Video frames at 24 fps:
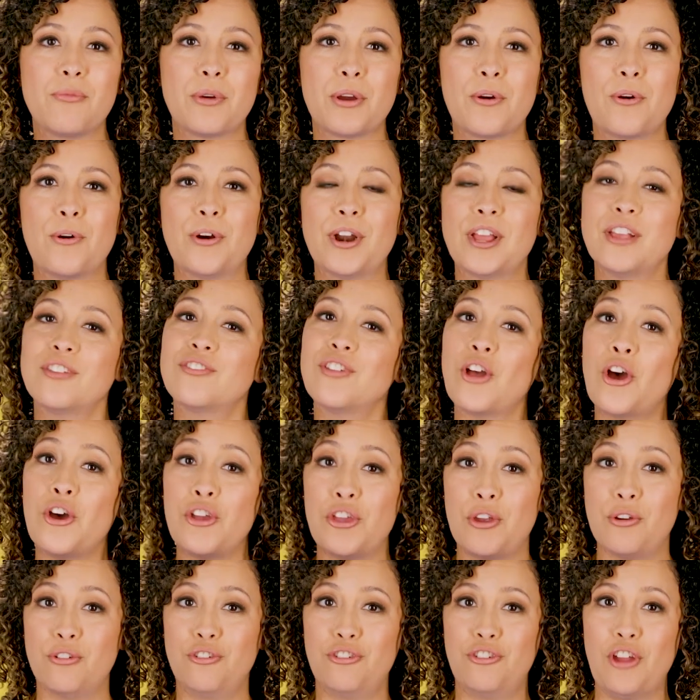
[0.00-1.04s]
recordings on
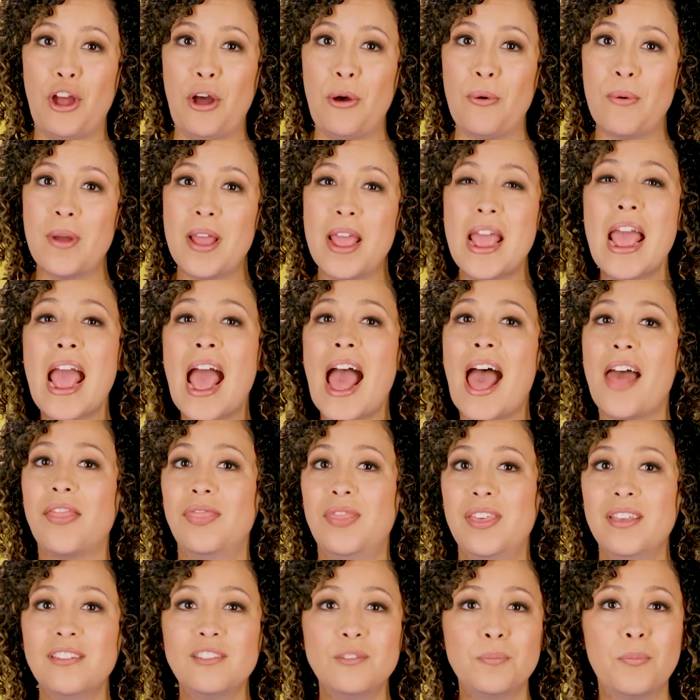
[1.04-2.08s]
your show. At
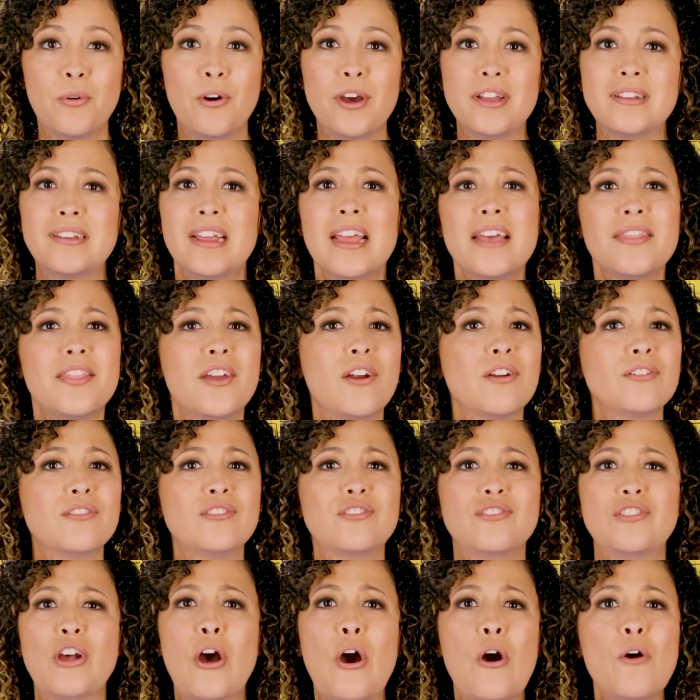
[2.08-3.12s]
this point, there are
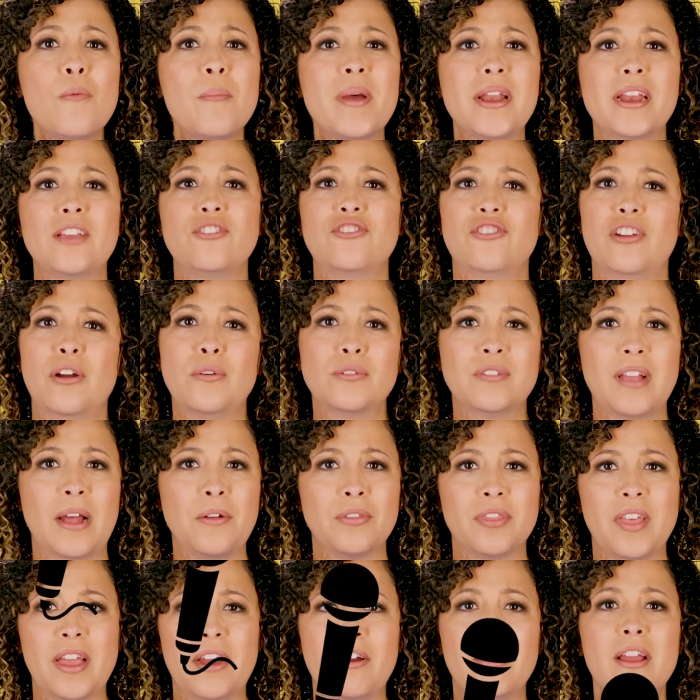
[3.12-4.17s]
so many shows
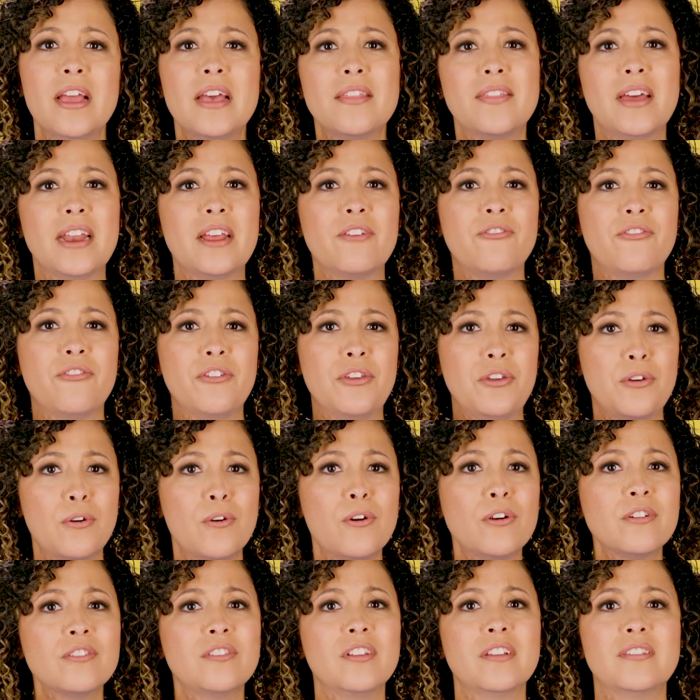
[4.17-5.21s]
out there that if
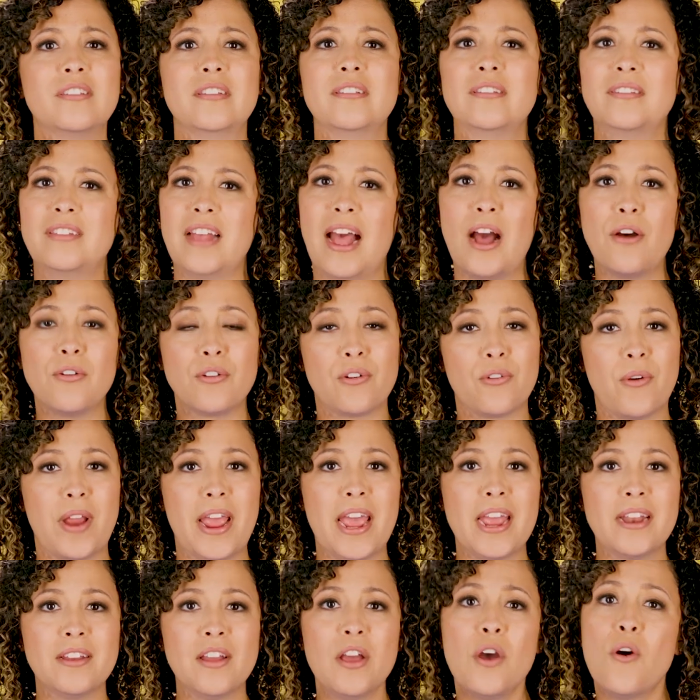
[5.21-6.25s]
yours doesn't sound
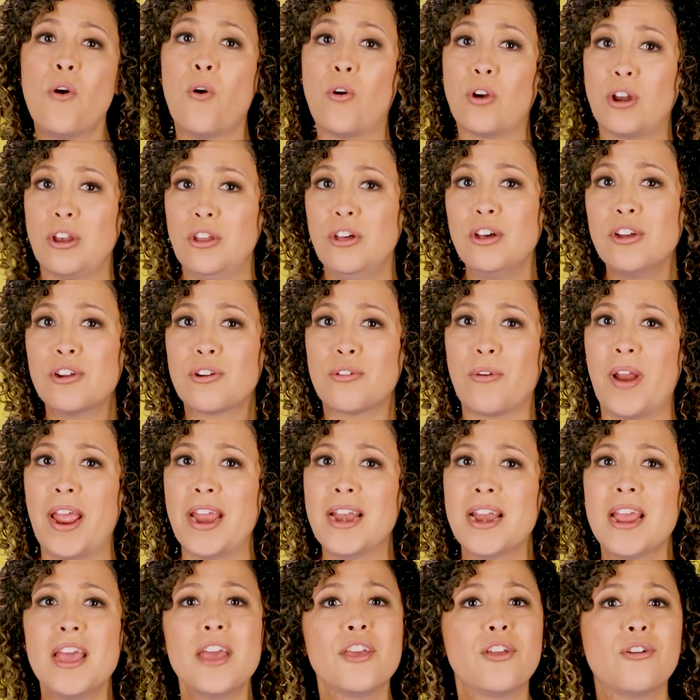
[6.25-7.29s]
great or look
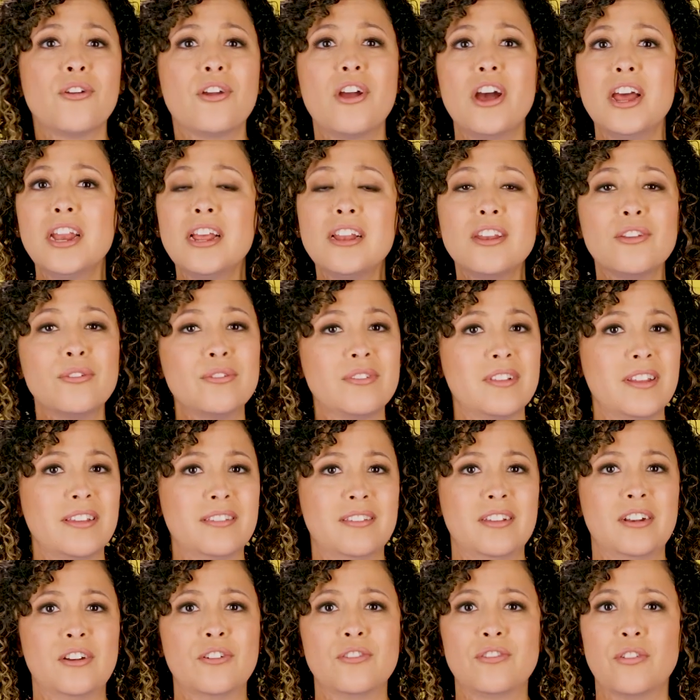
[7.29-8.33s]
great, you're gonna lose
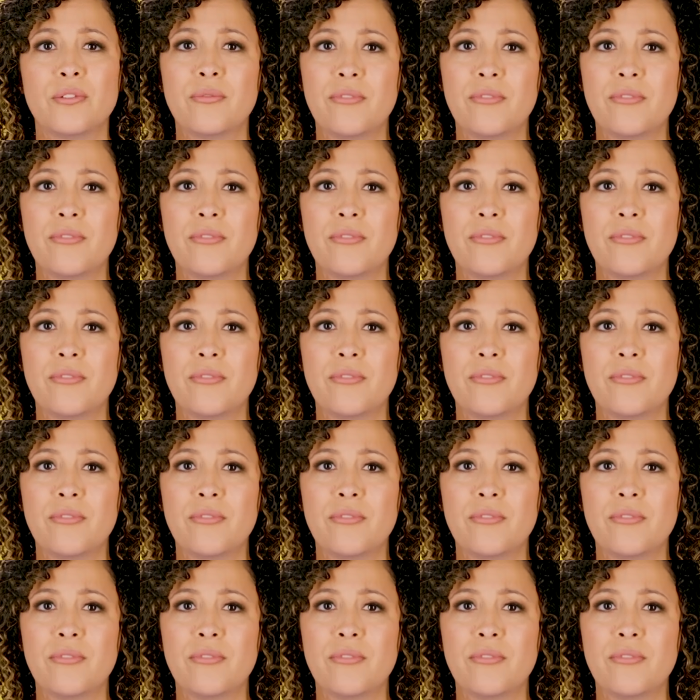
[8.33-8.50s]
listeners or